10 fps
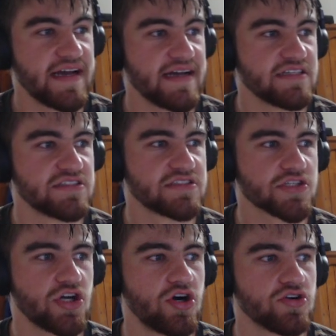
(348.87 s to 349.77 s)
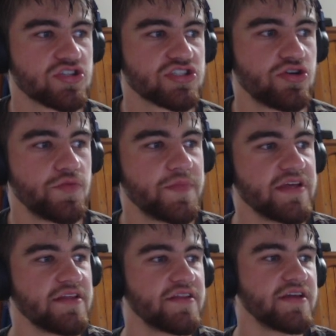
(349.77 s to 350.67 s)
as Cox could
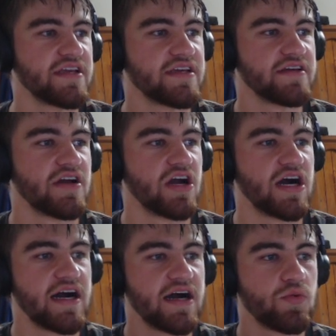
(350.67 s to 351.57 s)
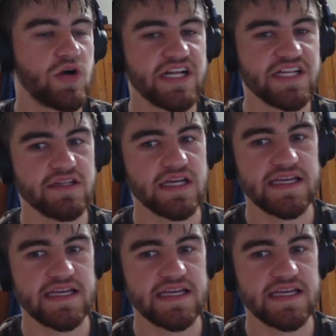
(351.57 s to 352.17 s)
be the R1,